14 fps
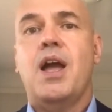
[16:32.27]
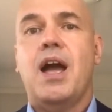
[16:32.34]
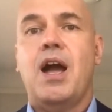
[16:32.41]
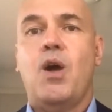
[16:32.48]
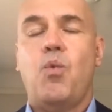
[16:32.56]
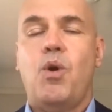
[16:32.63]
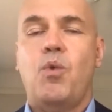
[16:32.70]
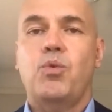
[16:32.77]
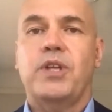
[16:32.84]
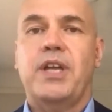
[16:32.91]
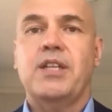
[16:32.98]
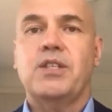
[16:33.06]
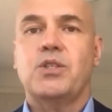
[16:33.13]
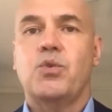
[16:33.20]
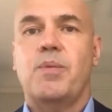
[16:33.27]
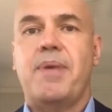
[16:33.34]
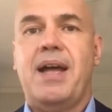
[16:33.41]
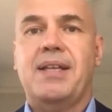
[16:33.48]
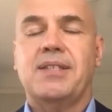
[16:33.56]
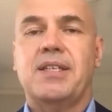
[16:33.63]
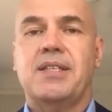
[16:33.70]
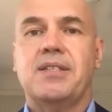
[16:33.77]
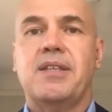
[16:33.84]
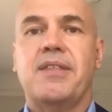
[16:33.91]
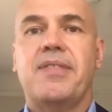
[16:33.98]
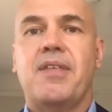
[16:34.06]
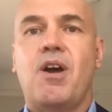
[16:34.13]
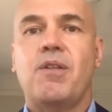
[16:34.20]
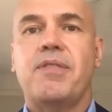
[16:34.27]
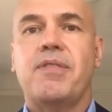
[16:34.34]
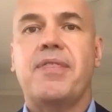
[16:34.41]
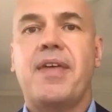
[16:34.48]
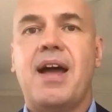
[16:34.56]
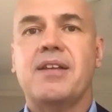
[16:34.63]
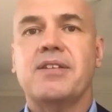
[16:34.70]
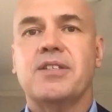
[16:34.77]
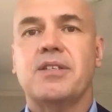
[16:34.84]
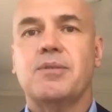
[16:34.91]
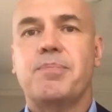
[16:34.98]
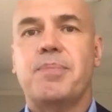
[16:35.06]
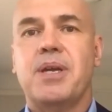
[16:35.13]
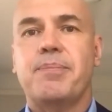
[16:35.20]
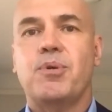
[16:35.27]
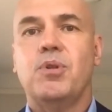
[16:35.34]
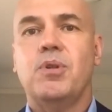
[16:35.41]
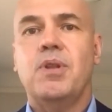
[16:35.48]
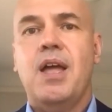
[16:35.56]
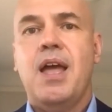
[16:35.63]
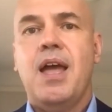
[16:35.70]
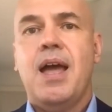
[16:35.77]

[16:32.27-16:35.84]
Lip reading: what will get to about 60,000 people